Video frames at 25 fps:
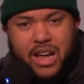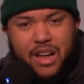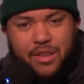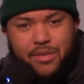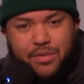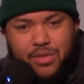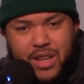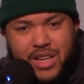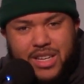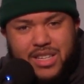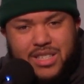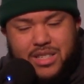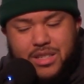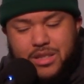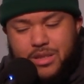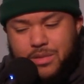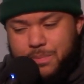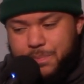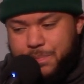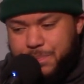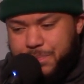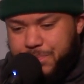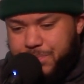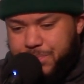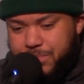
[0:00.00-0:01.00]
athleticism,
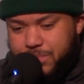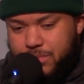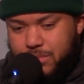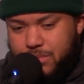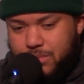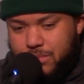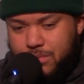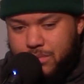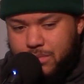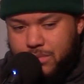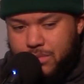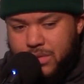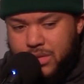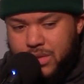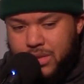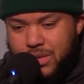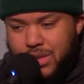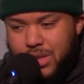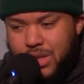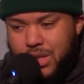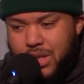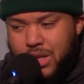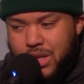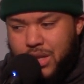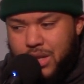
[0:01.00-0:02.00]

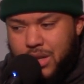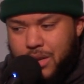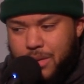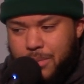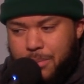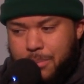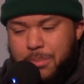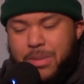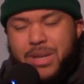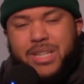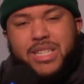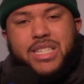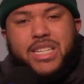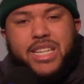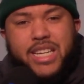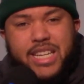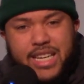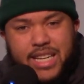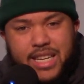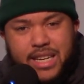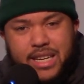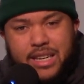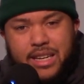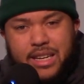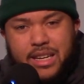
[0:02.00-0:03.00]

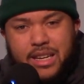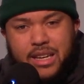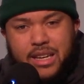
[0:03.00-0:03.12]
Michigan